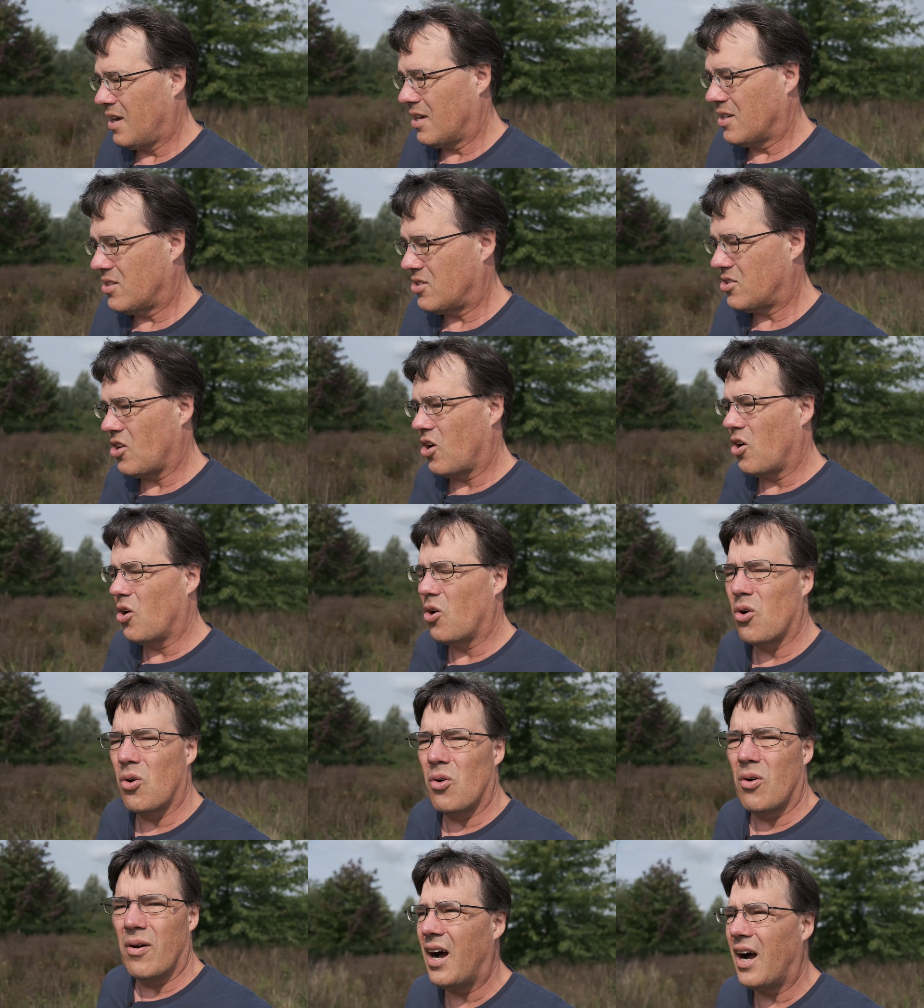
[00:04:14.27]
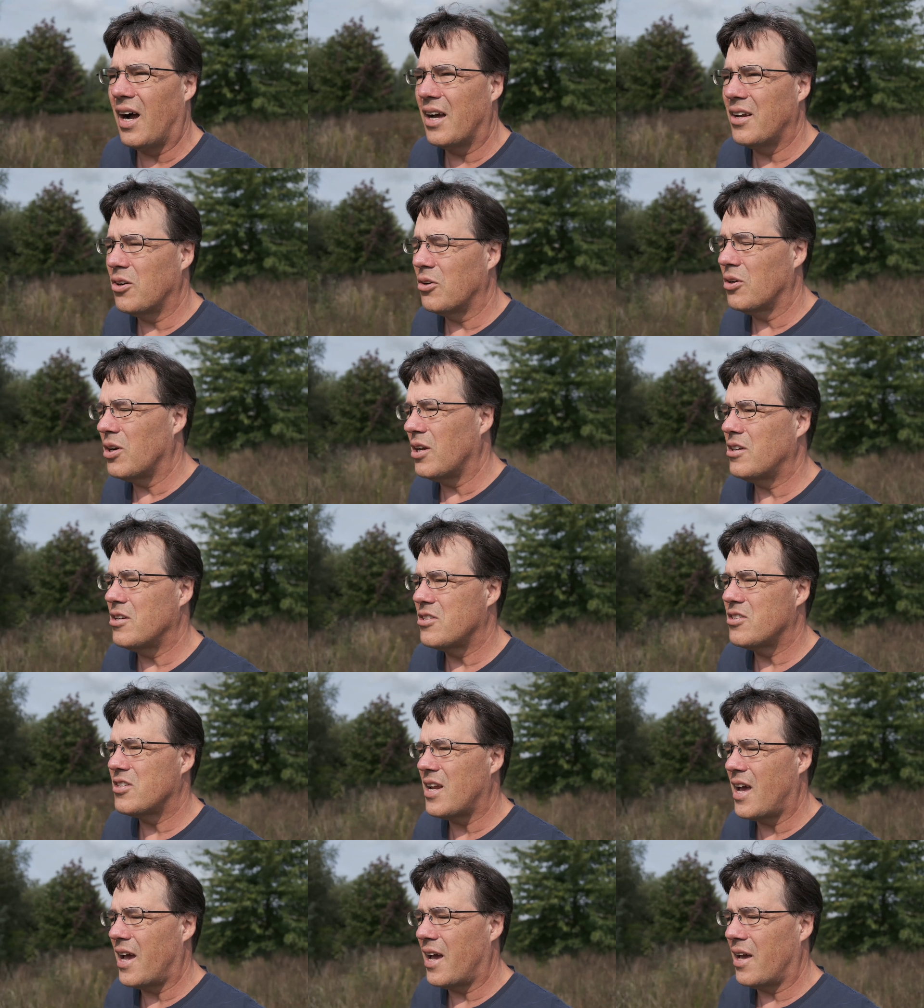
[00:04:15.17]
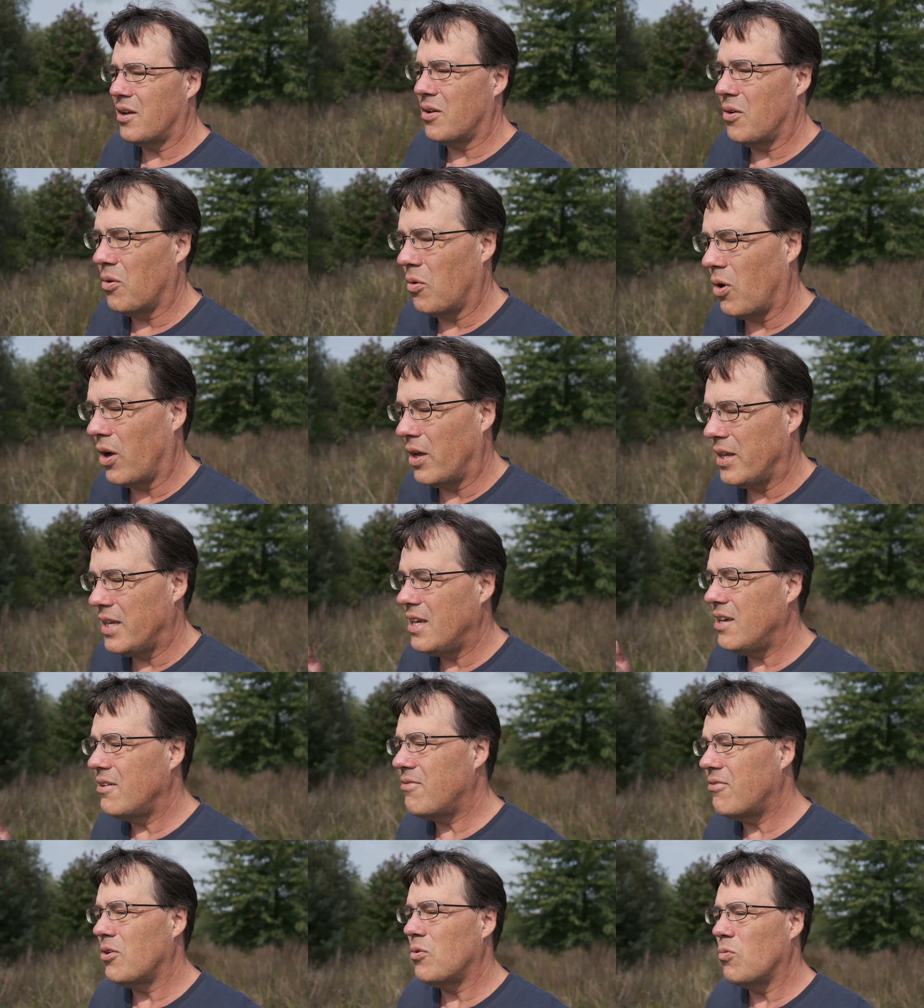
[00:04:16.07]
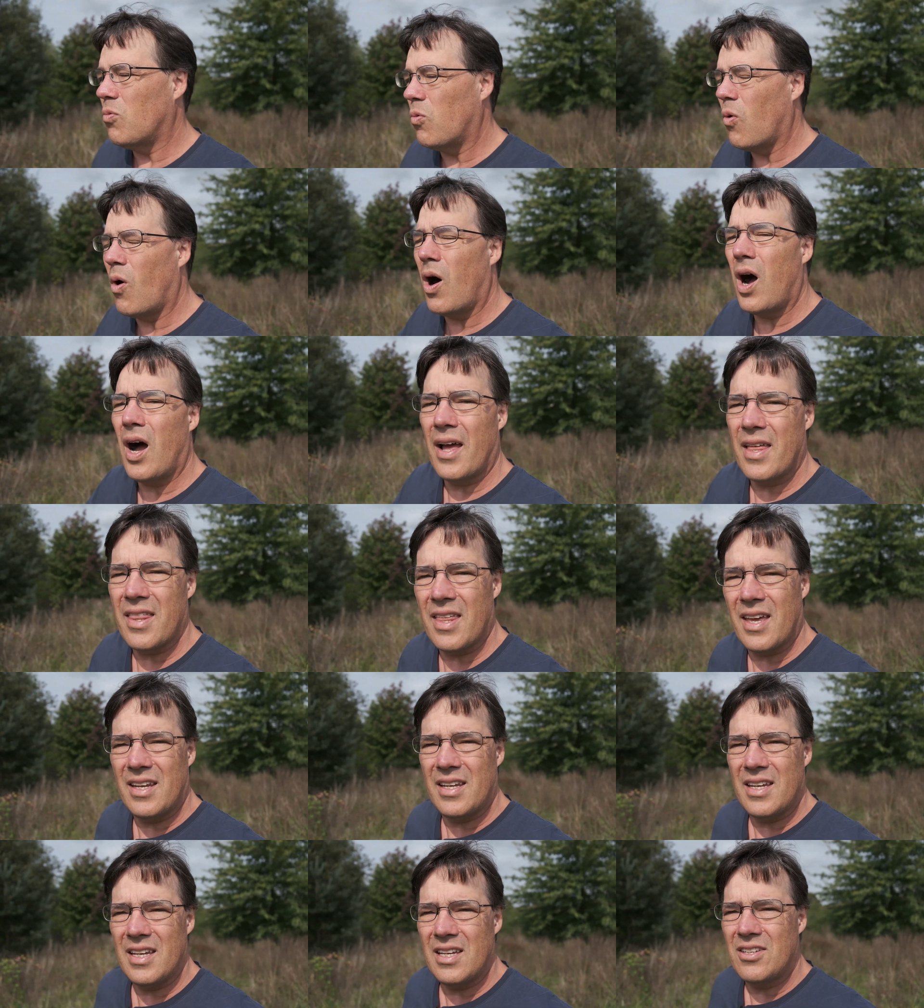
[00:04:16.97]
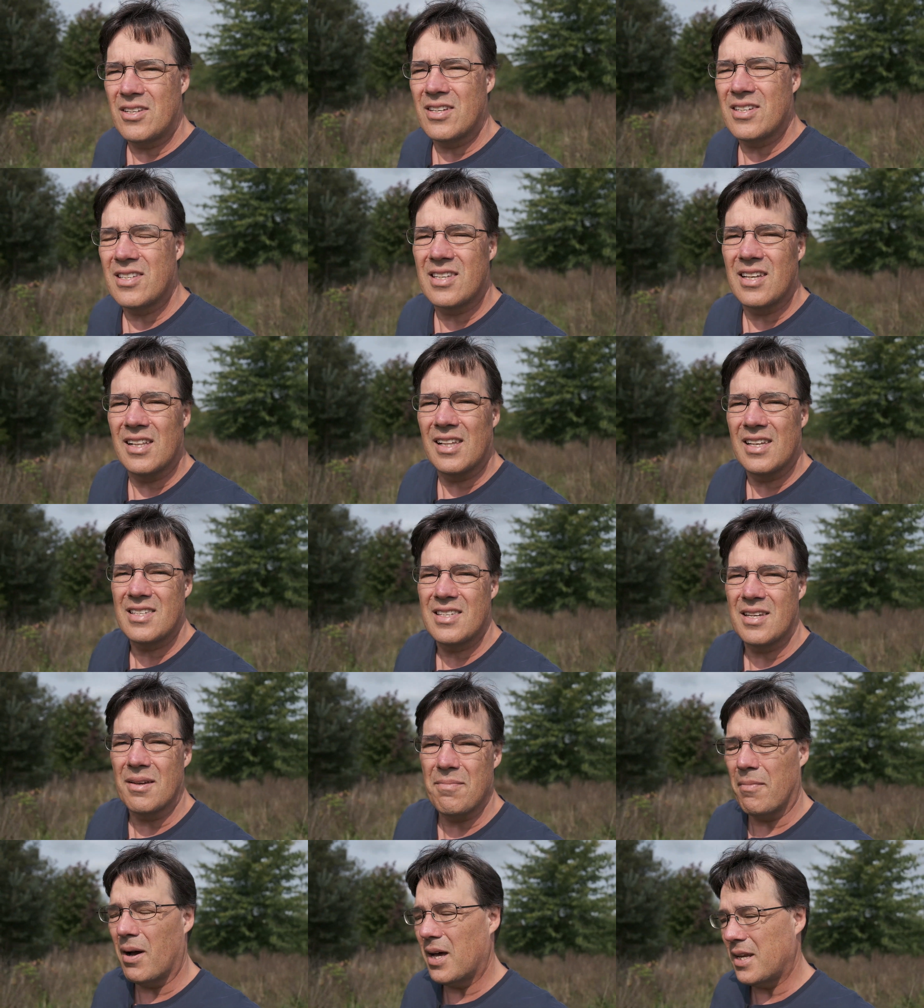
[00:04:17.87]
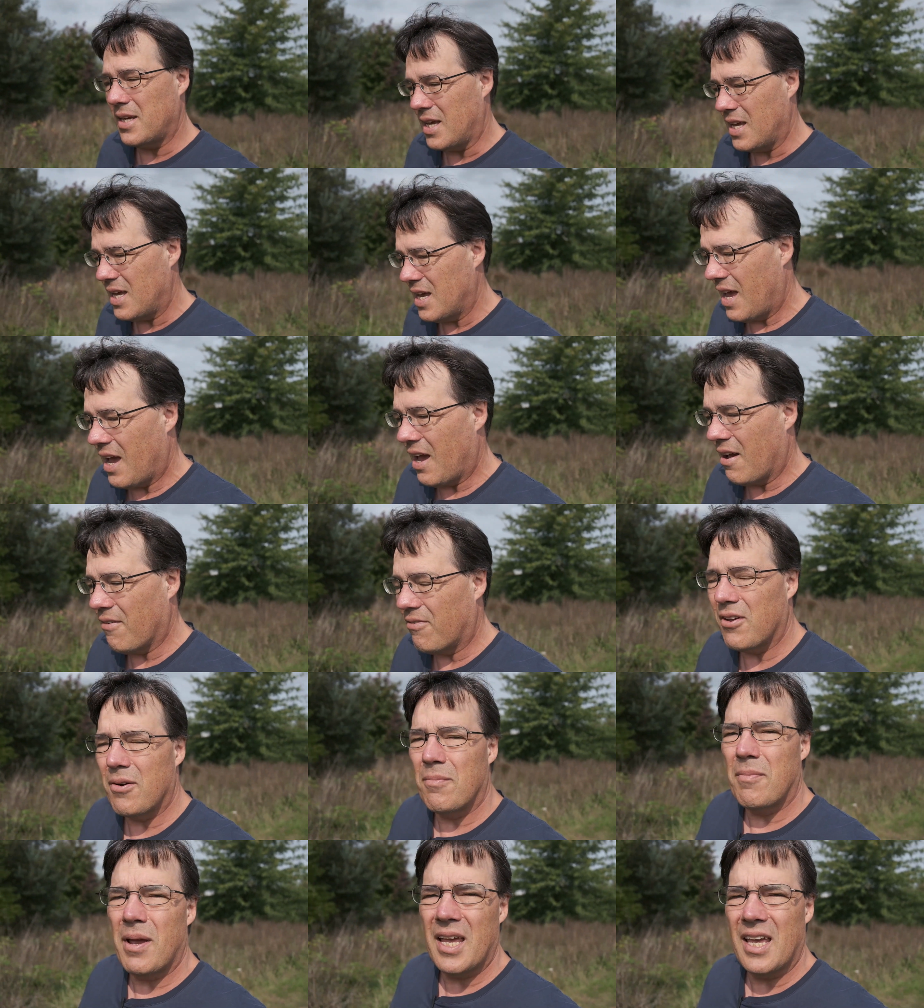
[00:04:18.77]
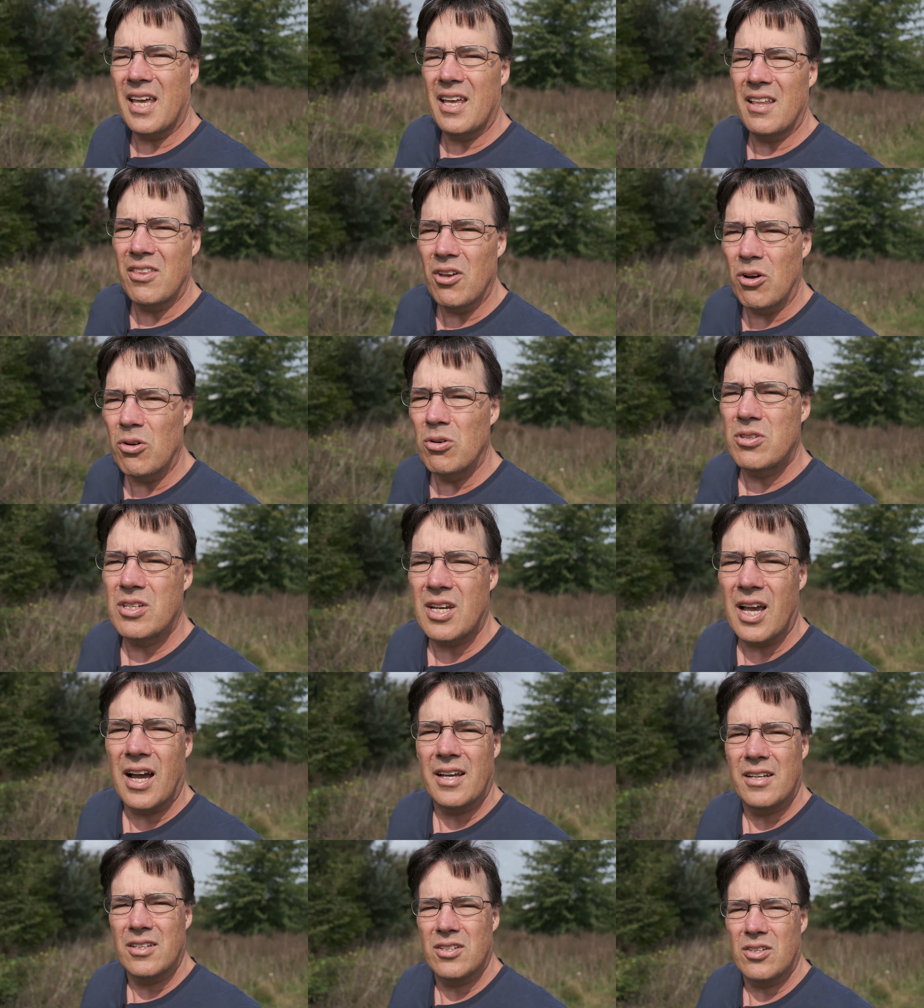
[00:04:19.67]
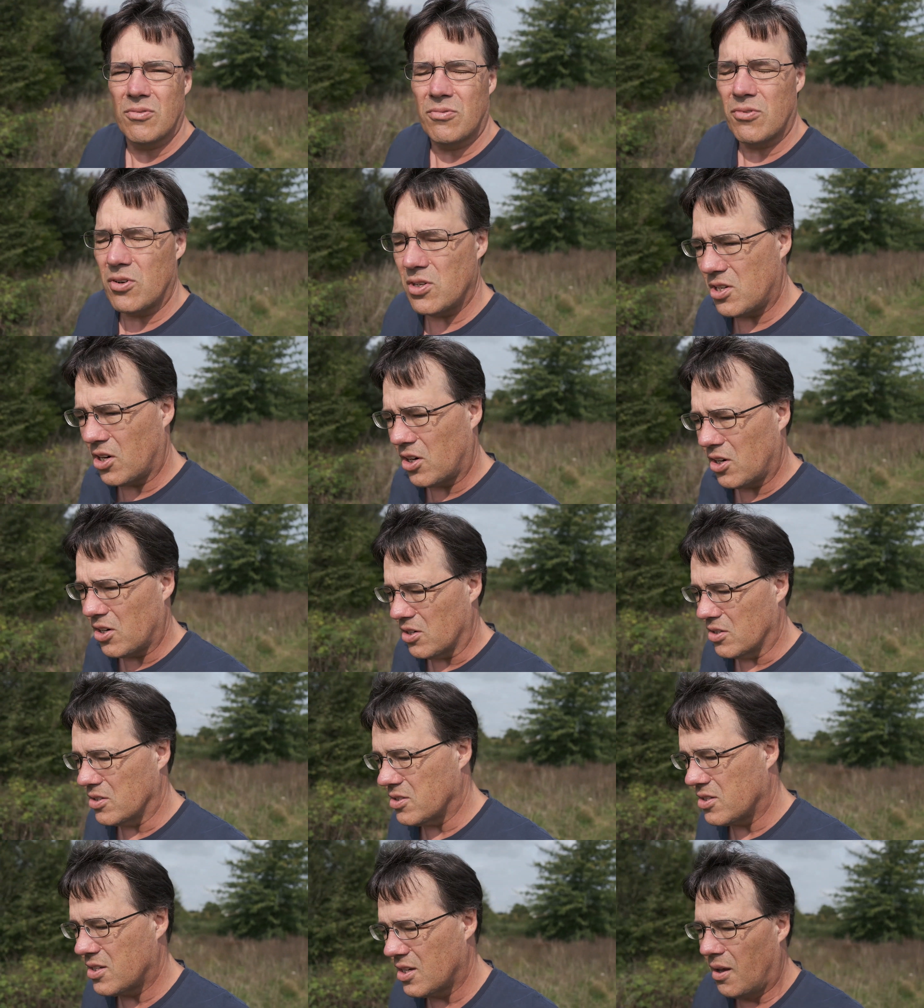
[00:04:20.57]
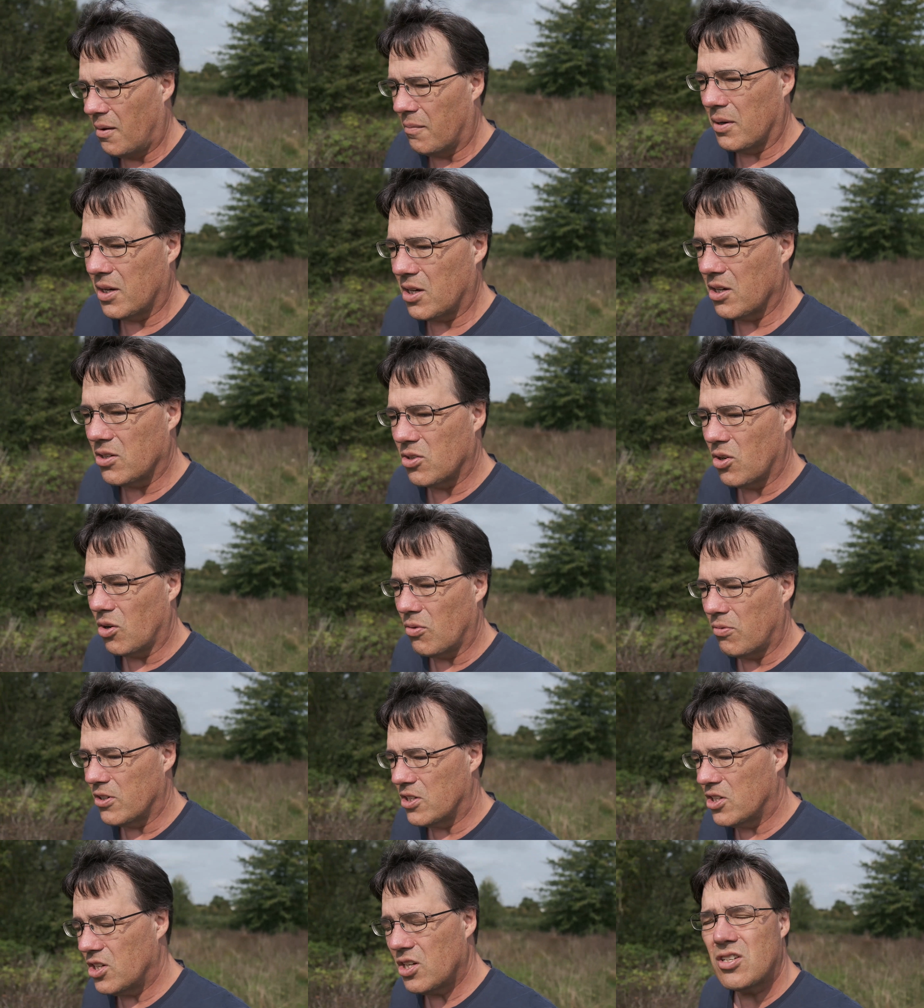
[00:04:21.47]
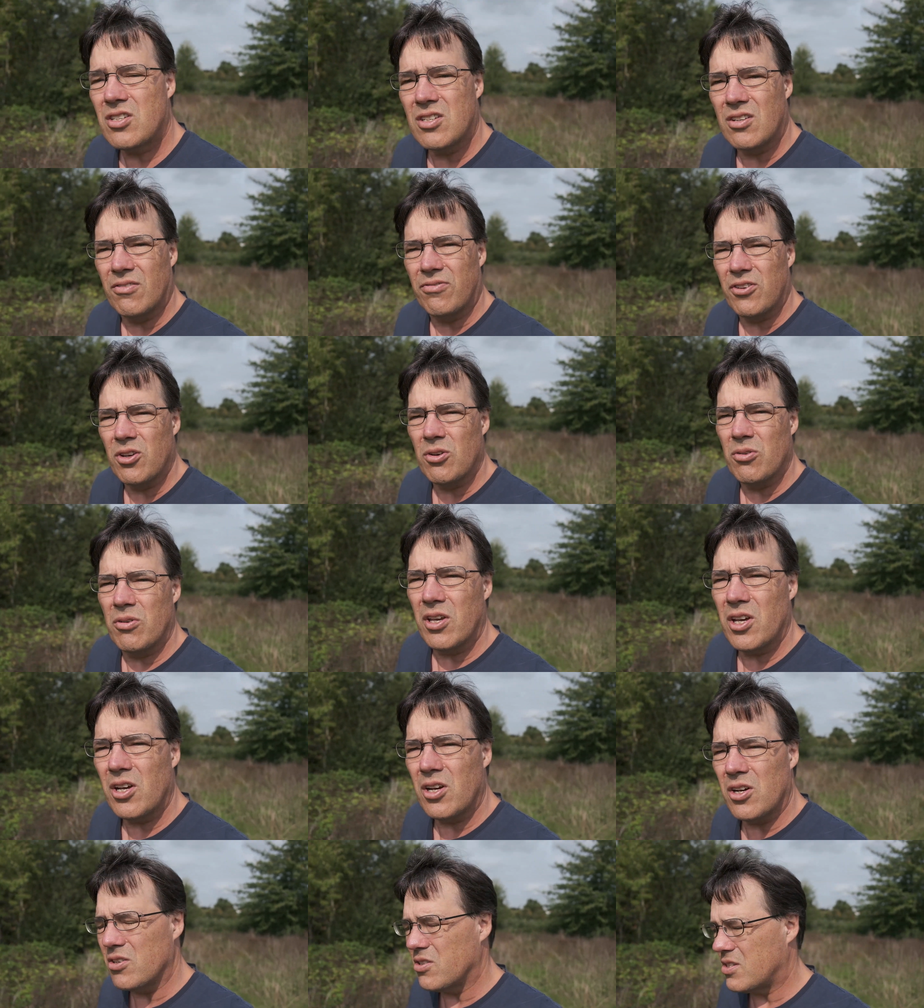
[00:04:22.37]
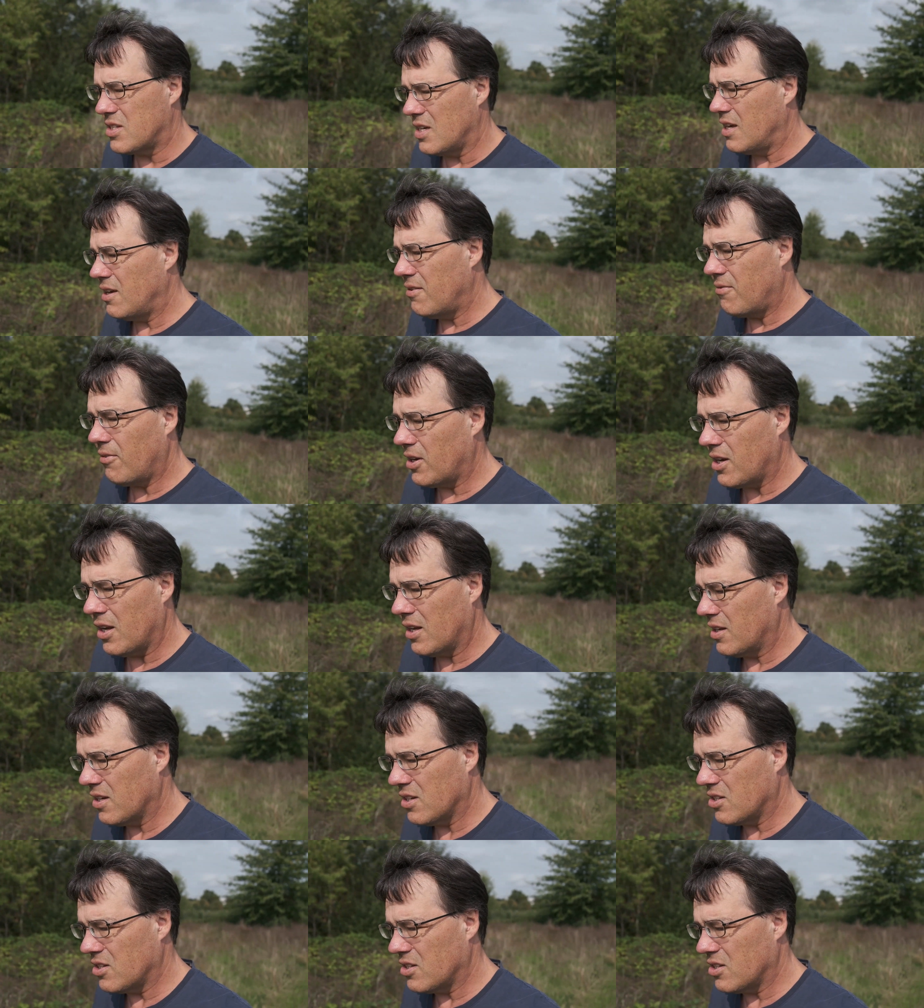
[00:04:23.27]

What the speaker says: So I don't understand even why they need to solicit money if they're making those kinds of returns, because over just a few years, even